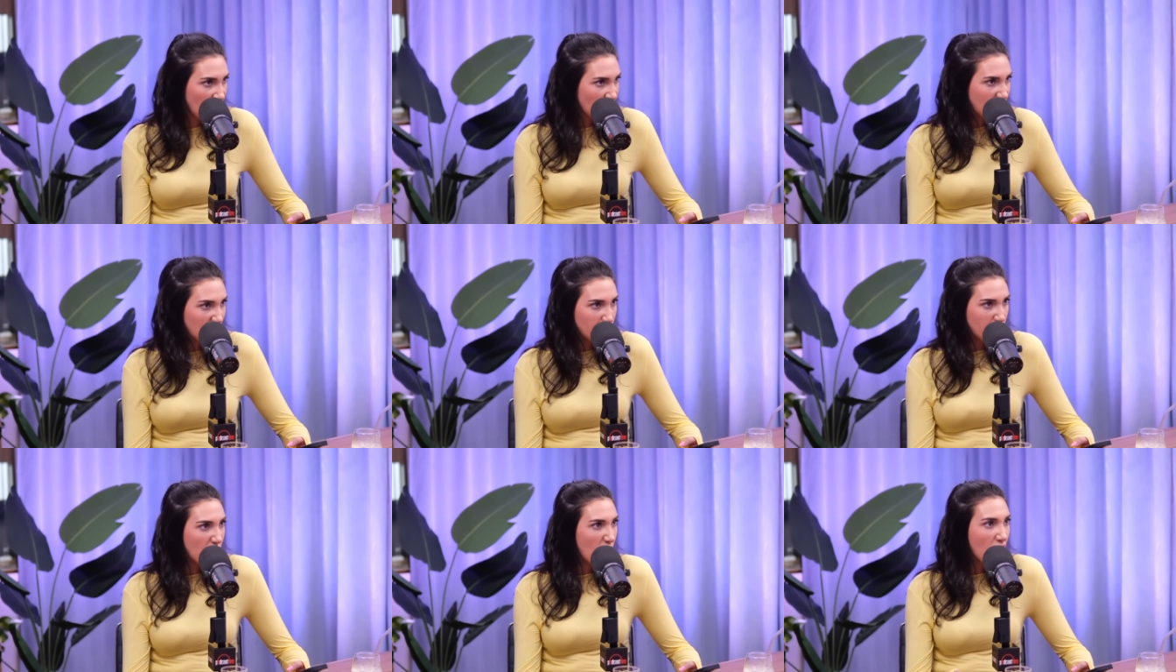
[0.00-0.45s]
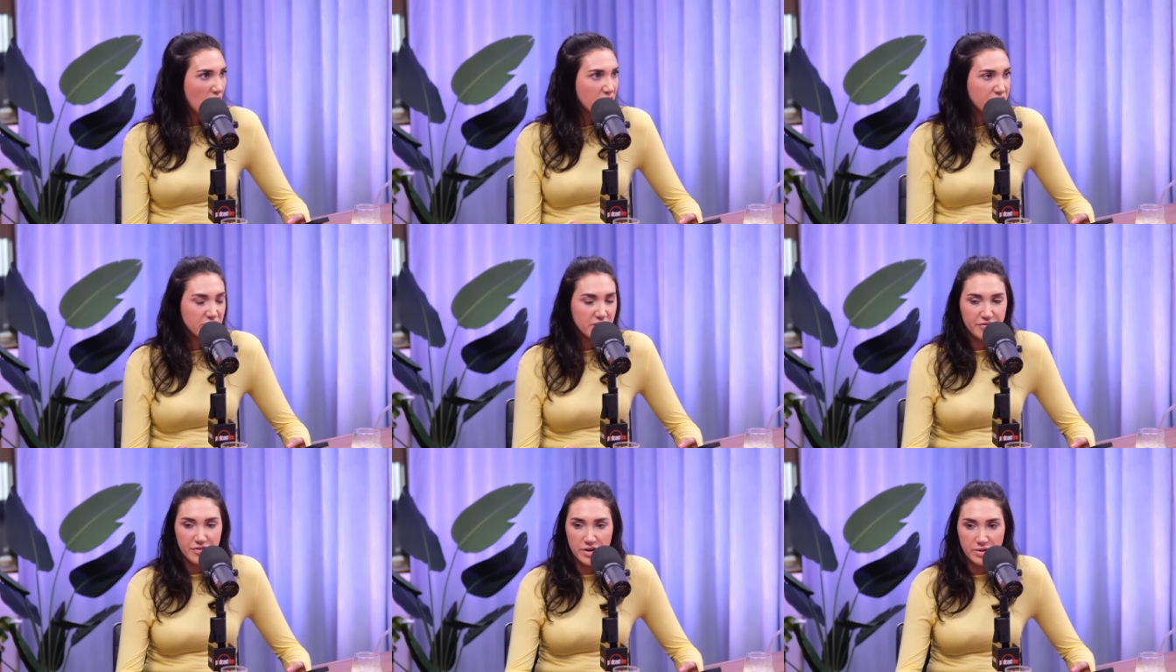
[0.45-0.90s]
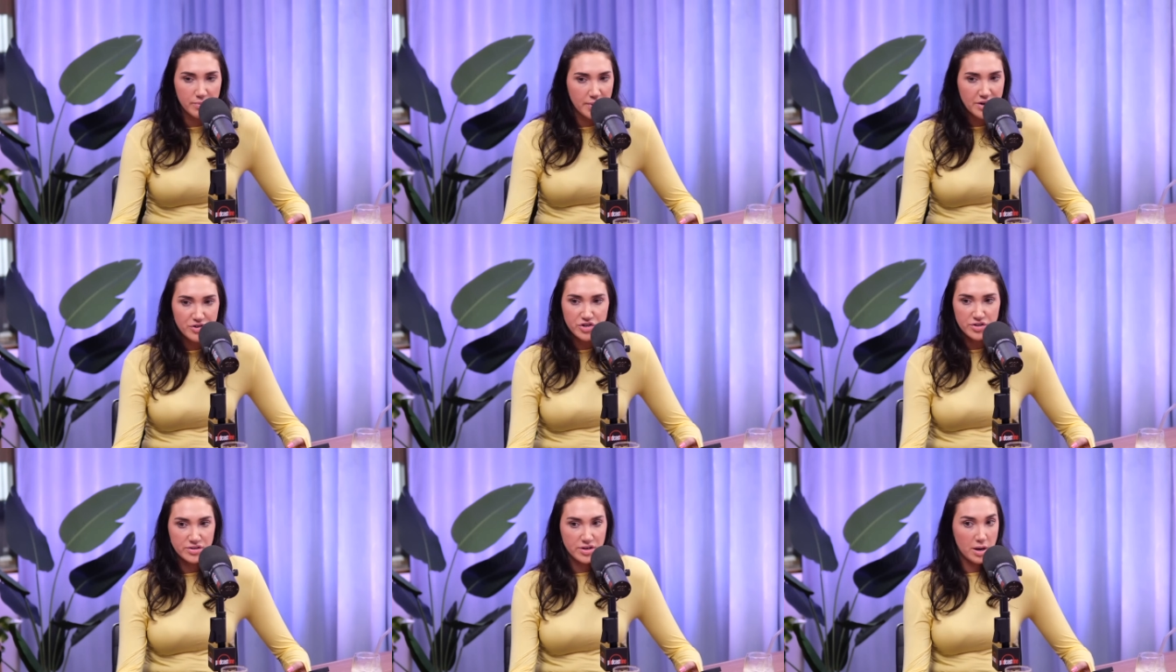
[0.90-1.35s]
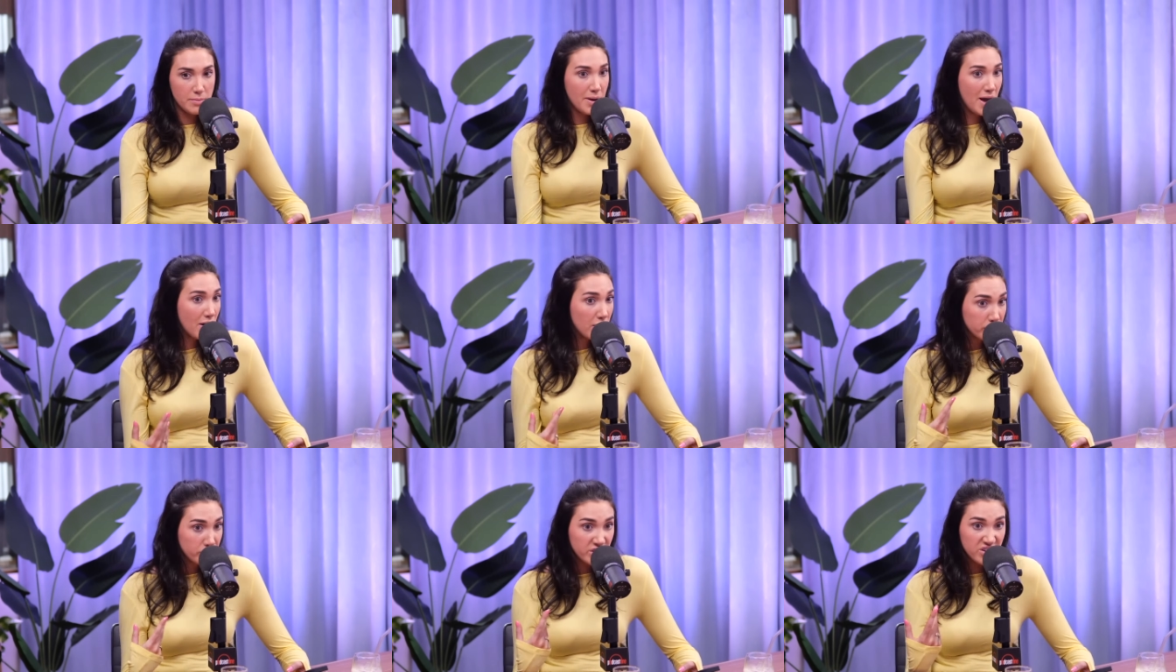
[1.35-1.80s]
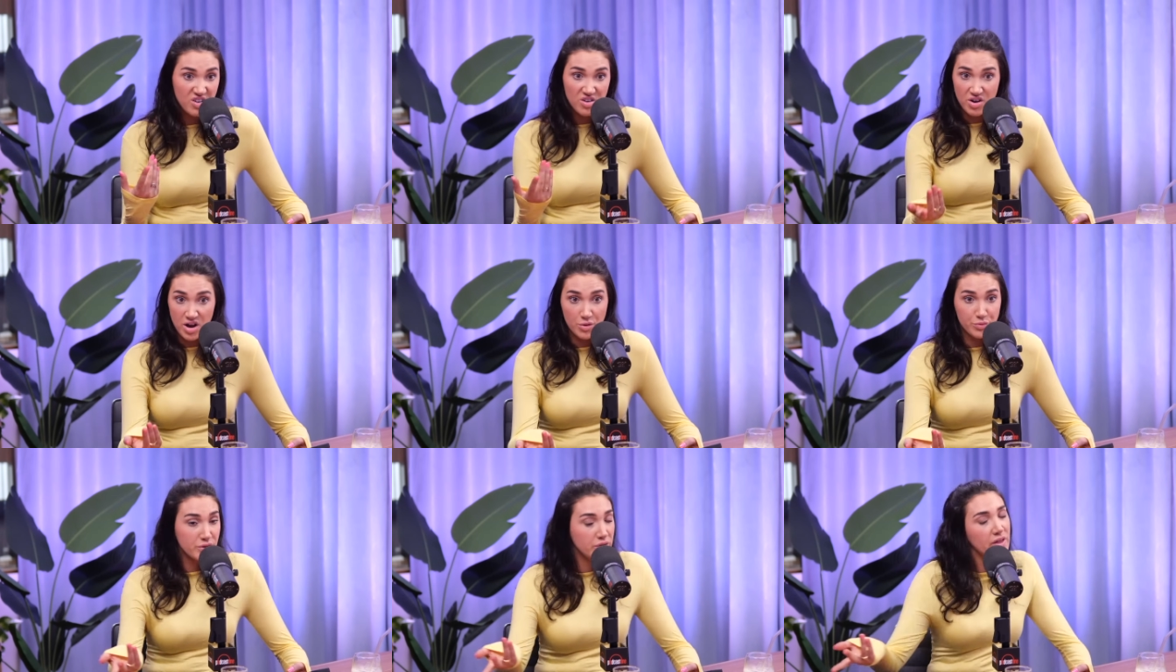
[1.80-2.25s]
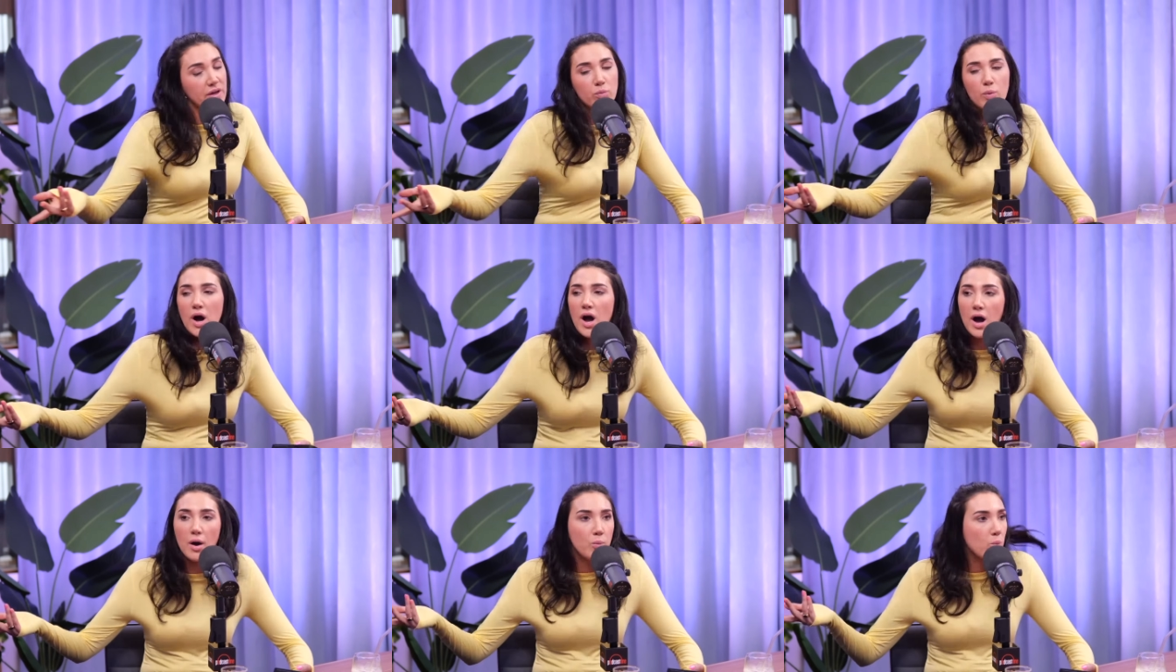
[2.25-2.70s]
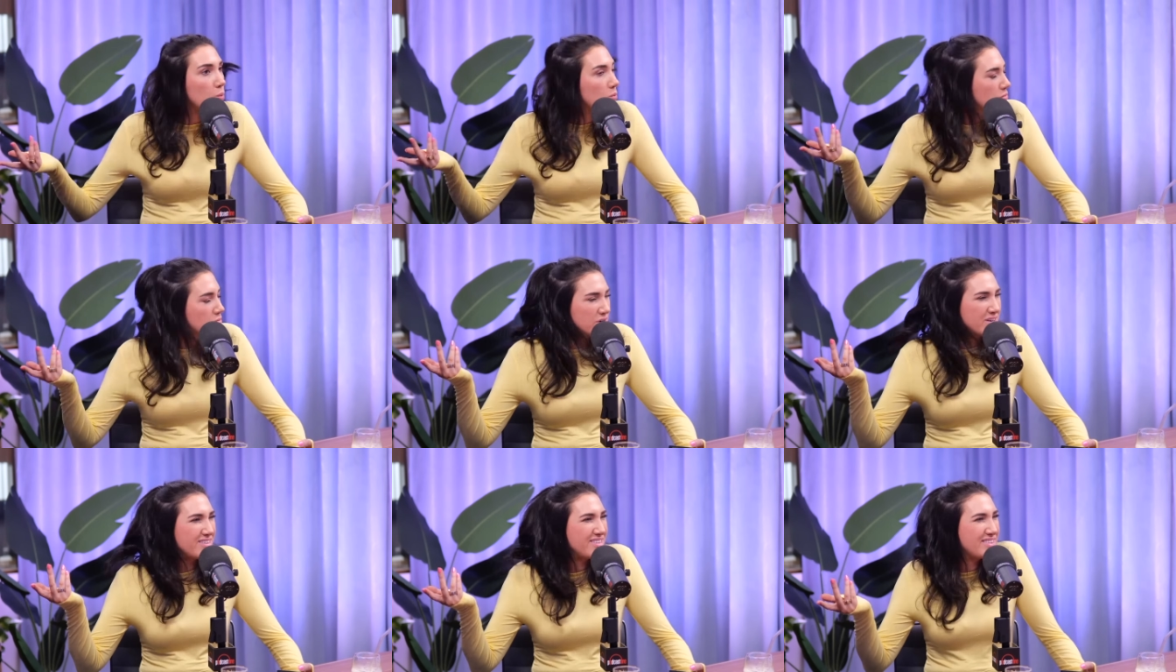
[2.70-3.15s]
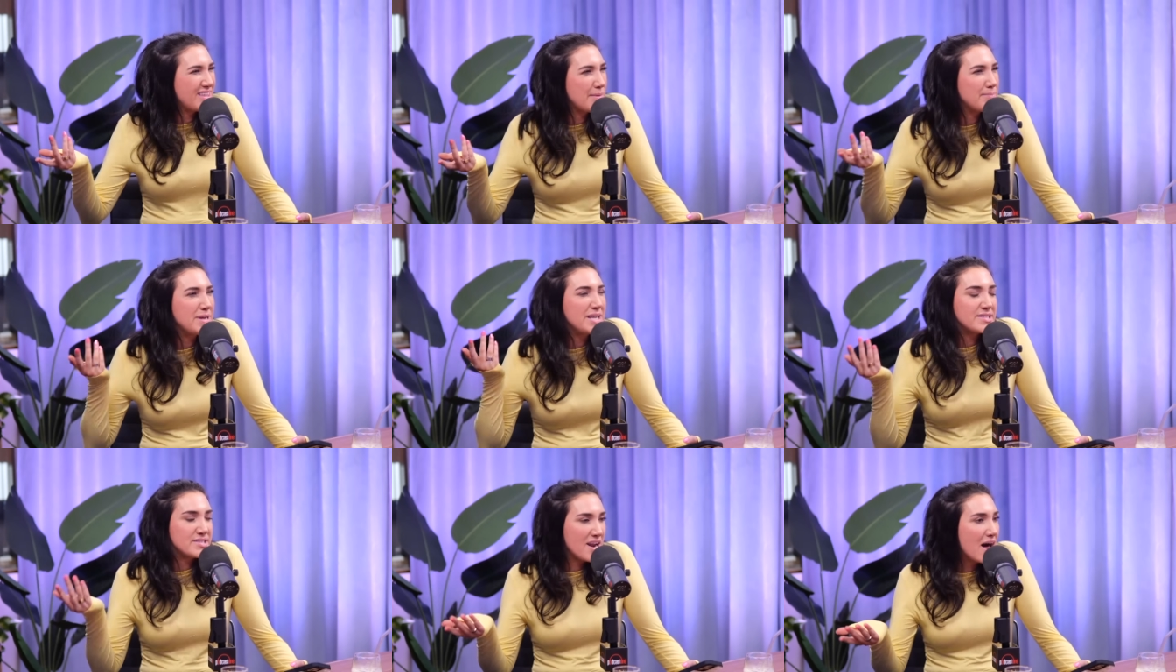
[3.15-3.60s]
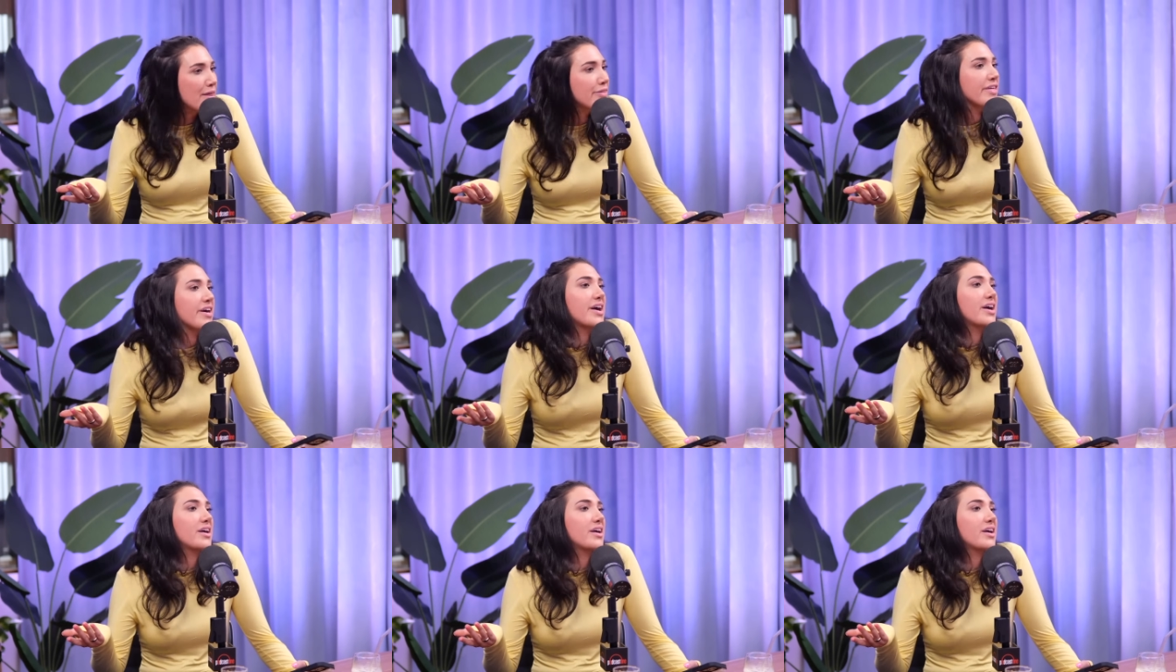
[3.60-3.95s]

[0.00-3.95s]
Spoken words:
Like we all have different measures. I'm healthy, you're healthy. Like what? That means nothing.